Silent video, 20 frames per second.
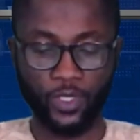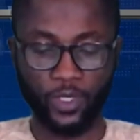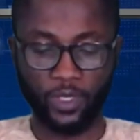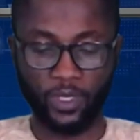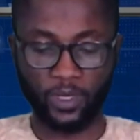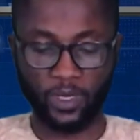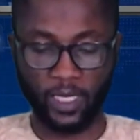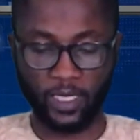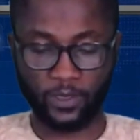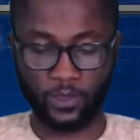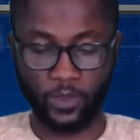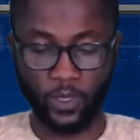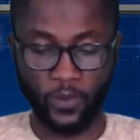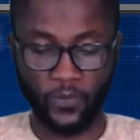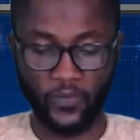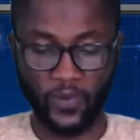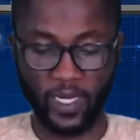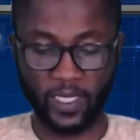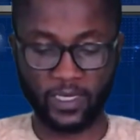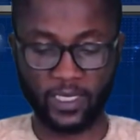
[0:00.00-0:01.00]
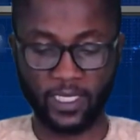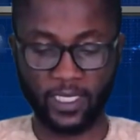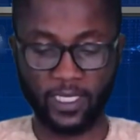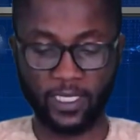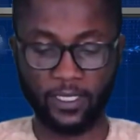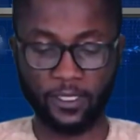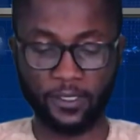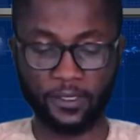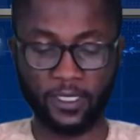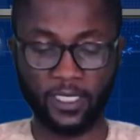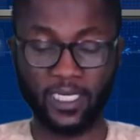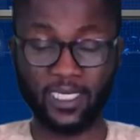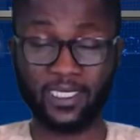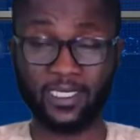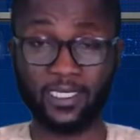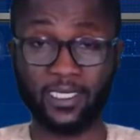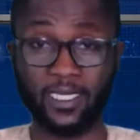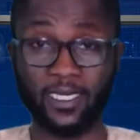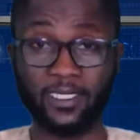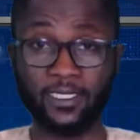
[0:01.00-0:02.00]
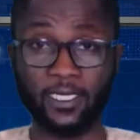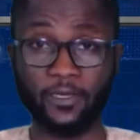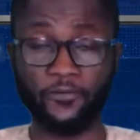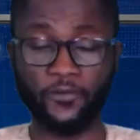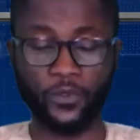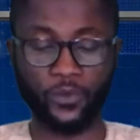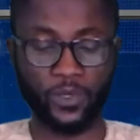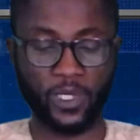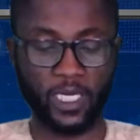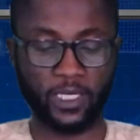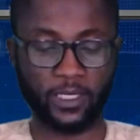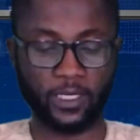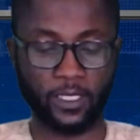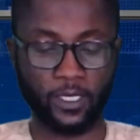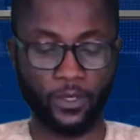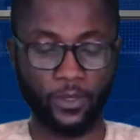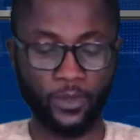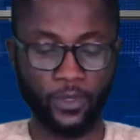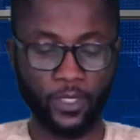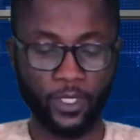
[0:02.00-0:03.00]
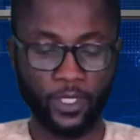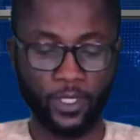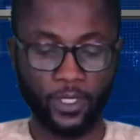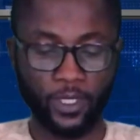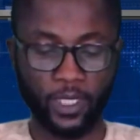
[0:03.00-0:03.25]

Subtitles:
it has so far taken on the incident a few days ago